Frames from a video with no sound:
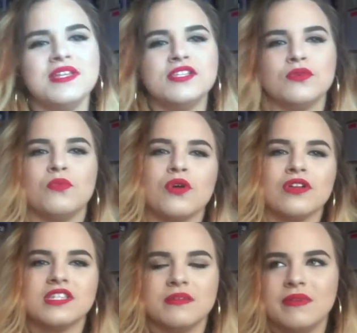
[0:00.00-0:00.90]
means the
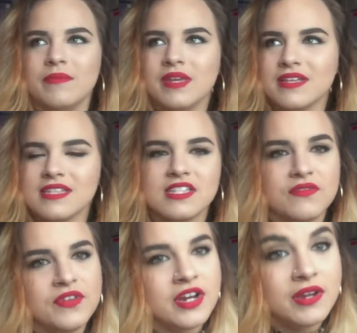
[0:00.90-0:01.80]
world to me because it's a
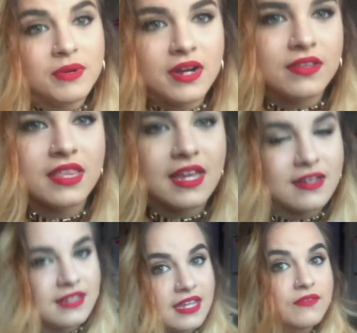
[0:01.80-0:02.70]
very rare
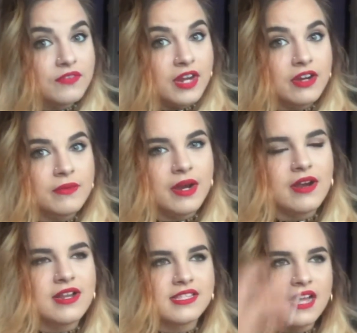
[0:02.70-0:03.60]
thing, like very rare.
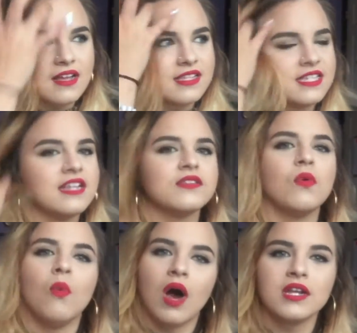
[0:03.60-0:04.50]
And it's not because he doesn't
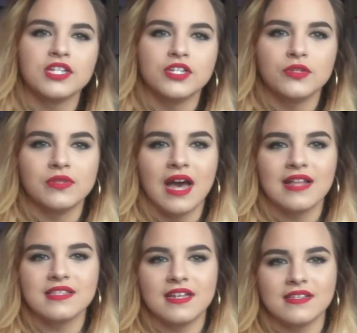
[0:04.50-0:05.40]
want to do that,
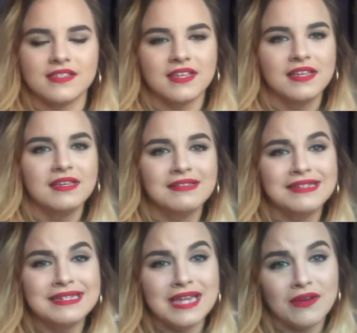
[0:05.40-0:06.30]
it's because
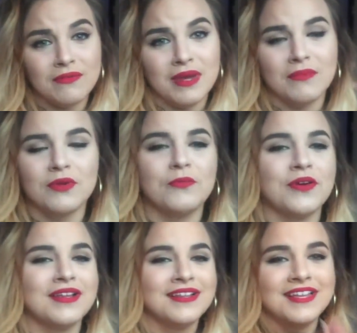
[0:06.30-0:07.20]
he can't remember,
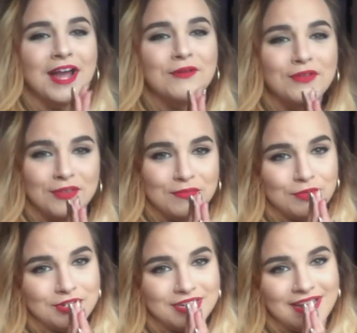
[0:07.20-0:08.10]
but I really
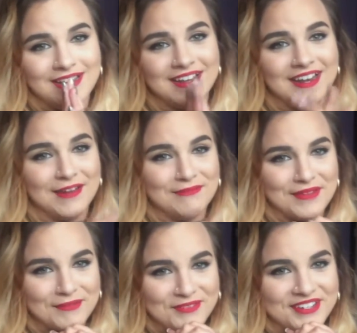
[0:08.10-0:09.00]
appreciate it and
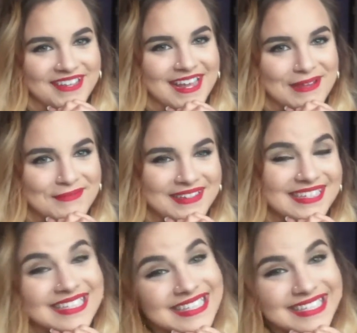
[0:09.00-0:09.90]
I'm really happy.
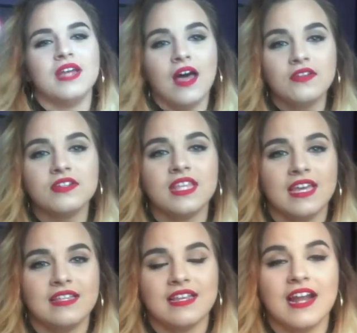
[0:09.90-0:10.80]
The other
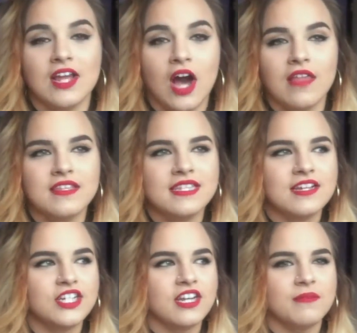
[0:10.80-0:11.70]
thing that I got, this is
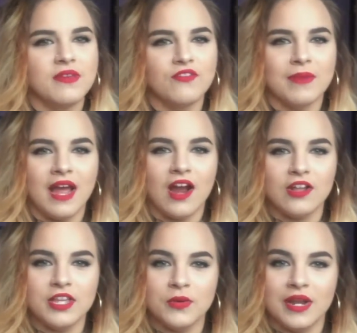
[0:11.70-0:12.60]
actually going to be for my
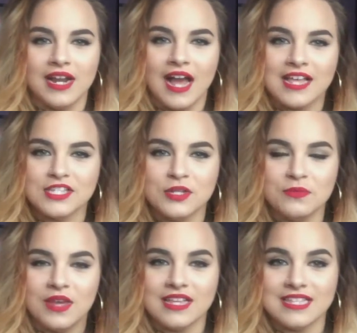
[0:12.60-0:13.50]
Harley Quinn costume.
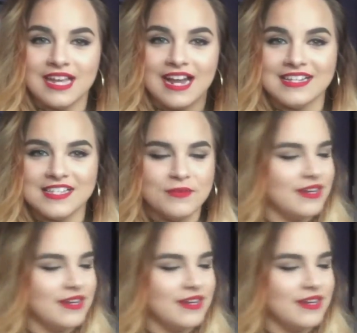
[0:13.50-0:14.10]
You guys can kind of see what